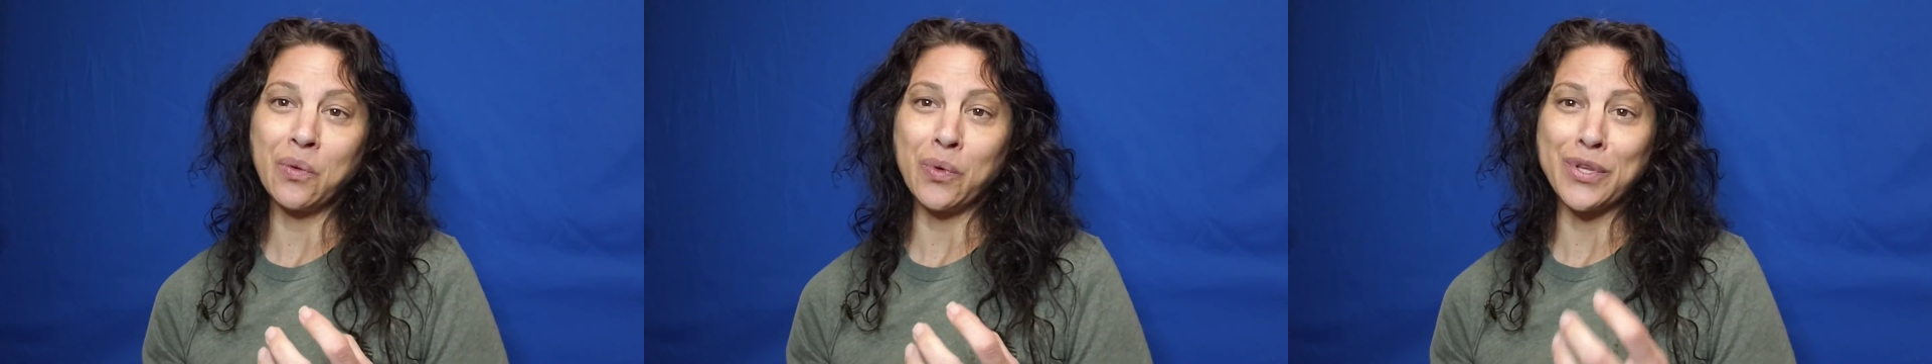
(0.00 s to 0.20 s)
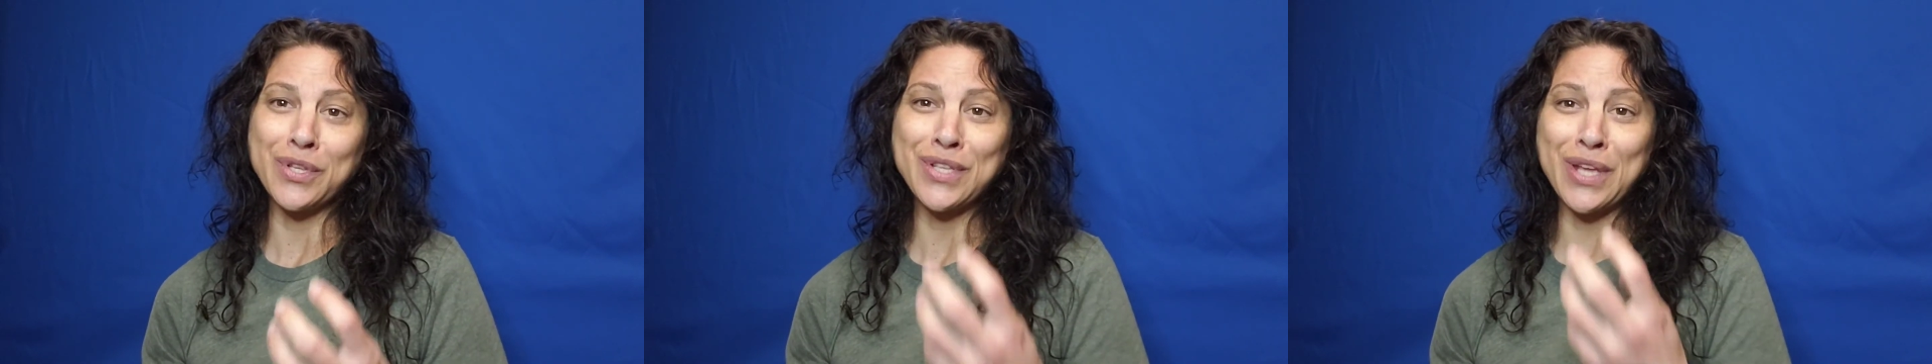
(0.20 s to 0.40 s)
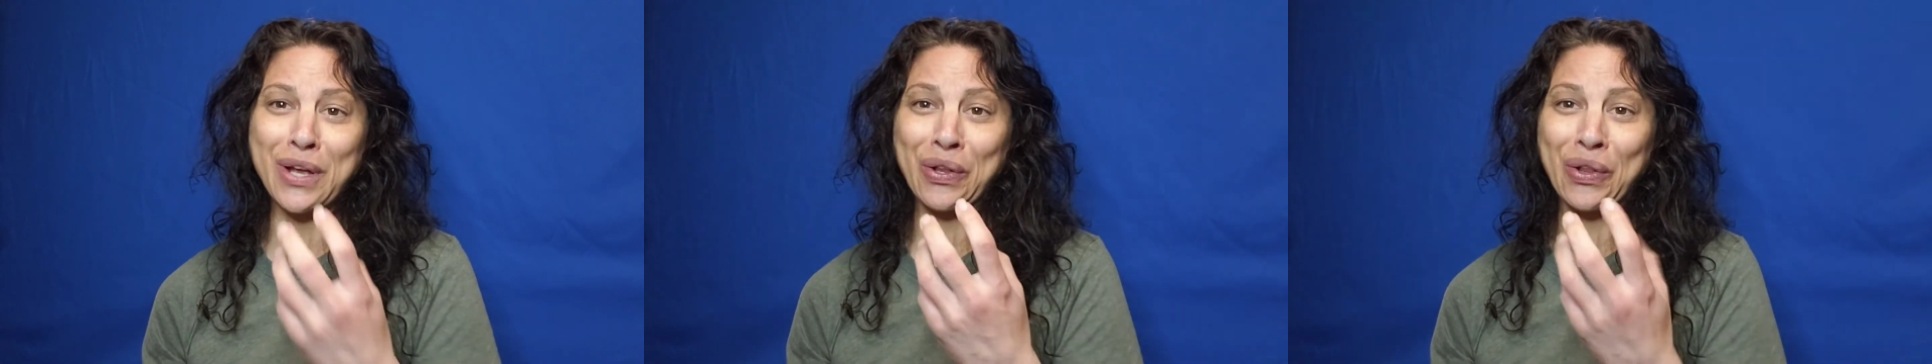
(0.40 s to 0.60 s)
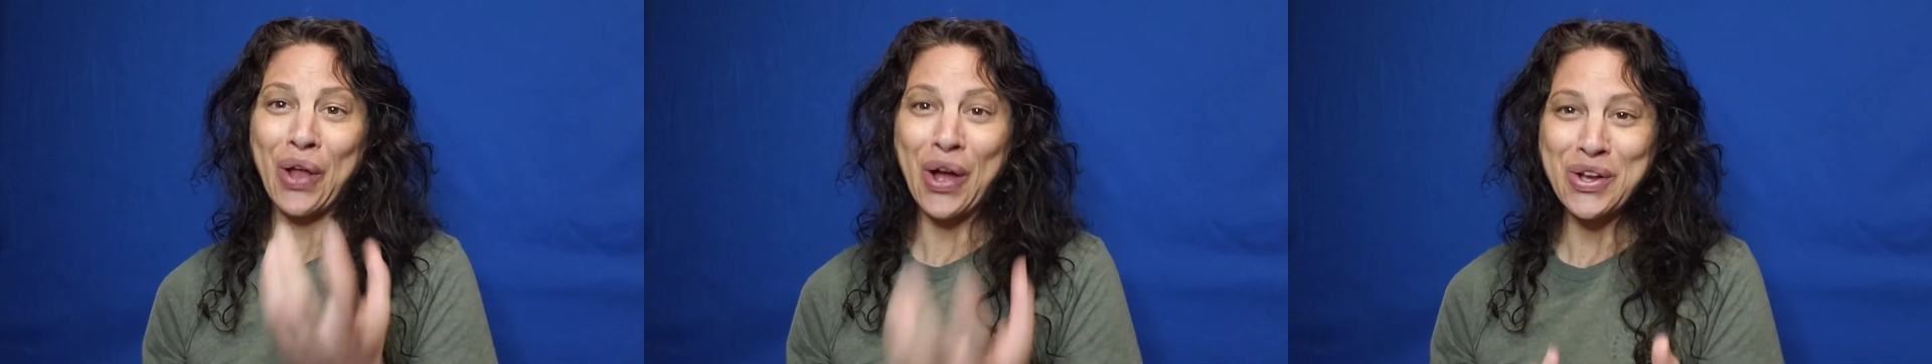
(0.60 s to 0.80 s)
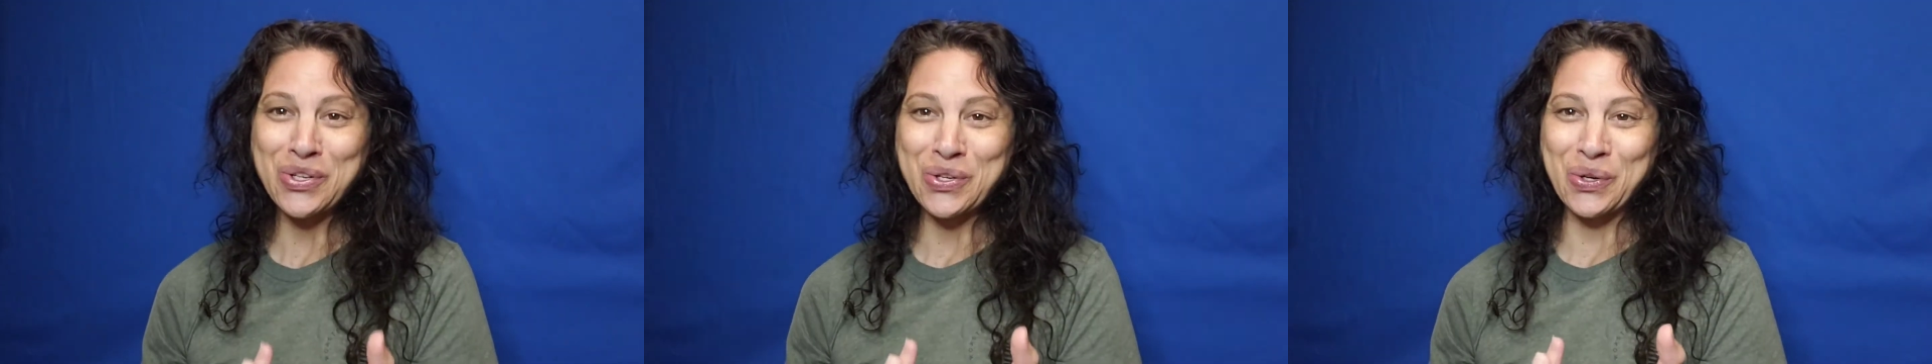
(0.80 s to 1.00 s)
with
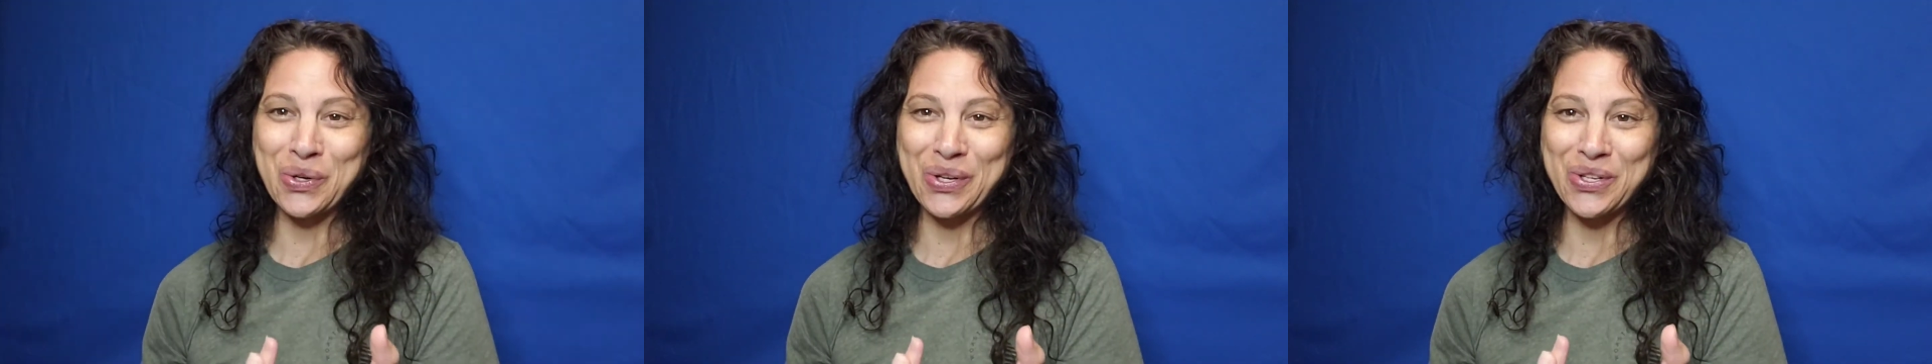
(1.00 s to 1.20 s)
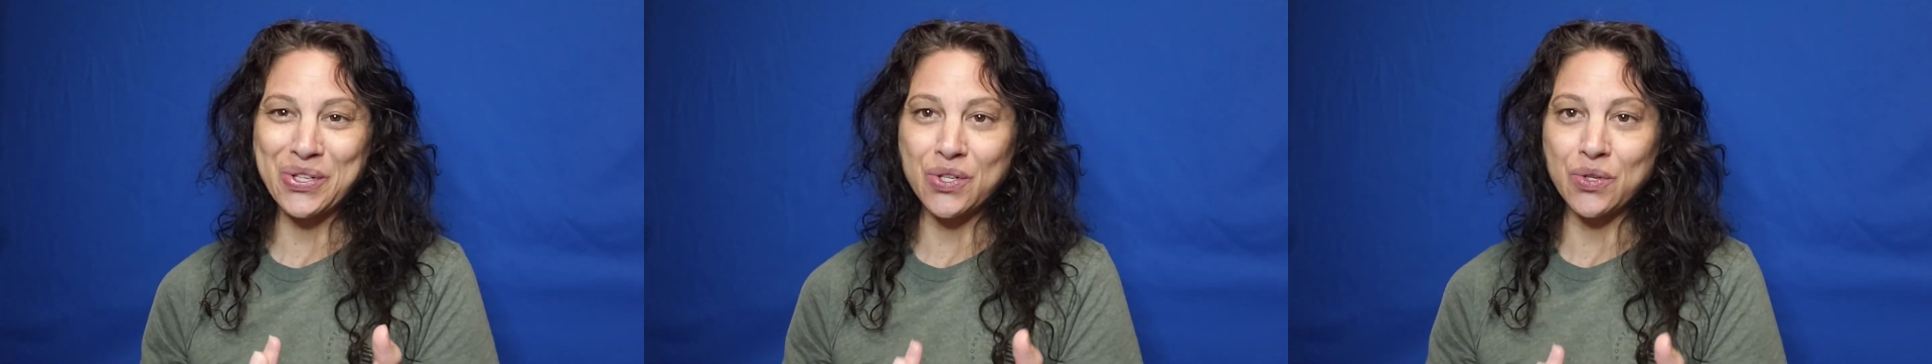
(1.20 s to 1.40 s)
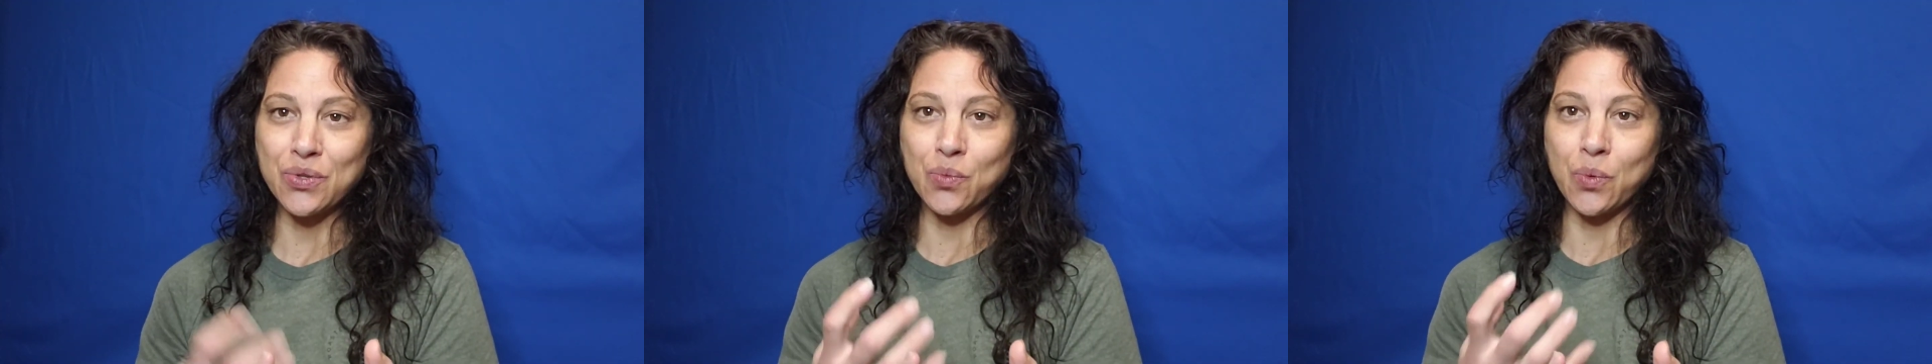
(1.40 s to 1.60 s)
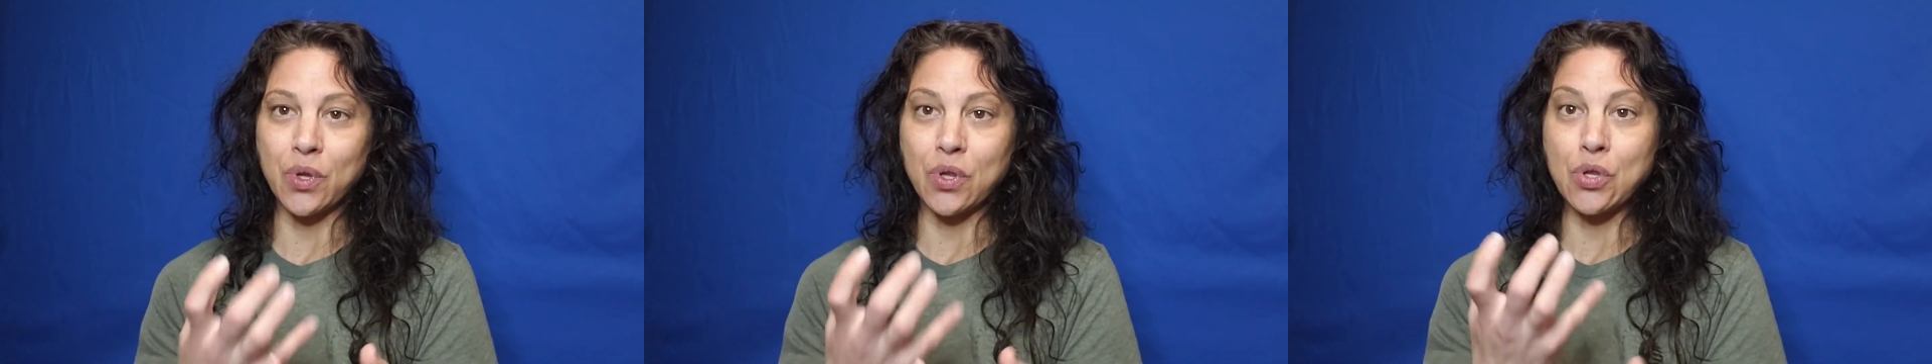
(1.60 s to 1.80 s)
psychological issues with